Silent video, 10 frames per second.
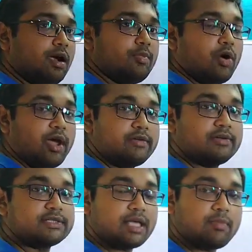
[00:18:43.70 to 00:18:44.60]

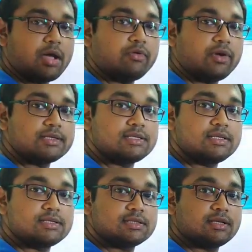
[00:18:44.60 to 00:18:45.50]
carbohydrates, amino
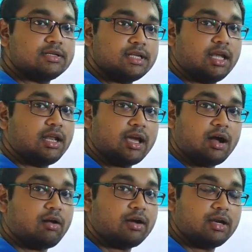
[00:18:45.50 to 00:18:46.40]
acids, D N A,
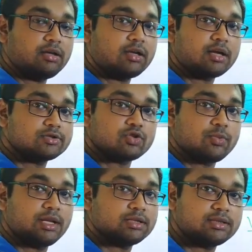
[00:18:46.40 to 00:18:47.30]
R N A and so
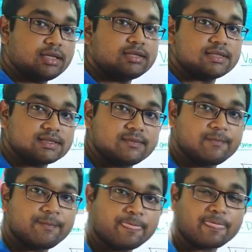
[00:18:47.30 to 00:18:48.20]
many other things.
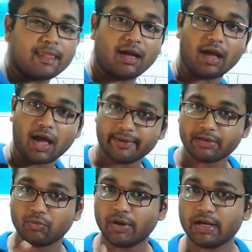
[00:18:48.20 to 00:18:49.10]
I
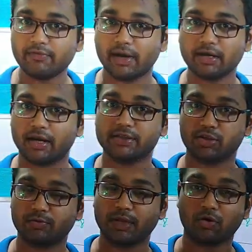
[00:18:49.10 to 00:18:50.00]
am the well-defined
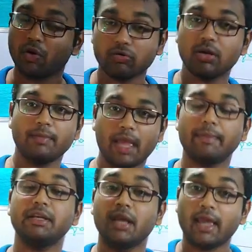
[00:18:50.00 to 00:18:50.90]
collection of that. Not only me,
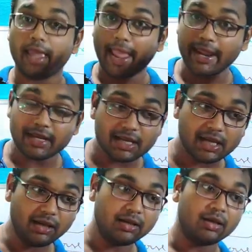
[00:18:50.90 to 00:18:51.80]
I mean
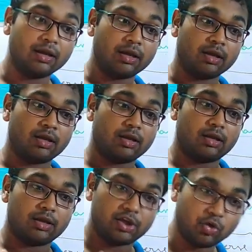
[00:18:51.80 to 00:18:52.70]
any
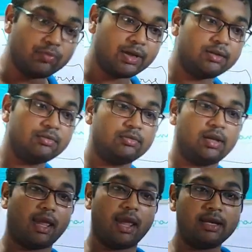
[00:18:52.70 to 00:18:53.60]
human,
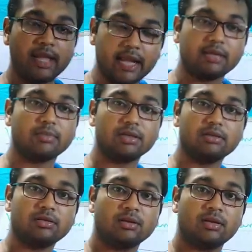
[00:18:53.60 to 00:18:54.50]
any
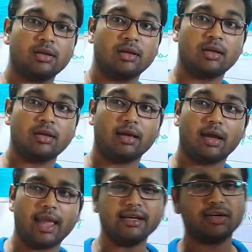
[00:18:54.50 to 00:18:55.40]
animal,
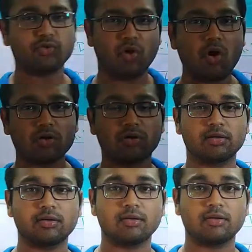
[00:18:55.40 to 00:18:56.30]
any
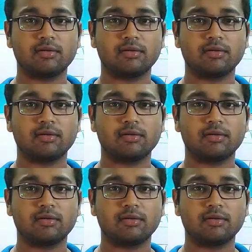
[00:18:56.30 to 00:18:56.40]
rock,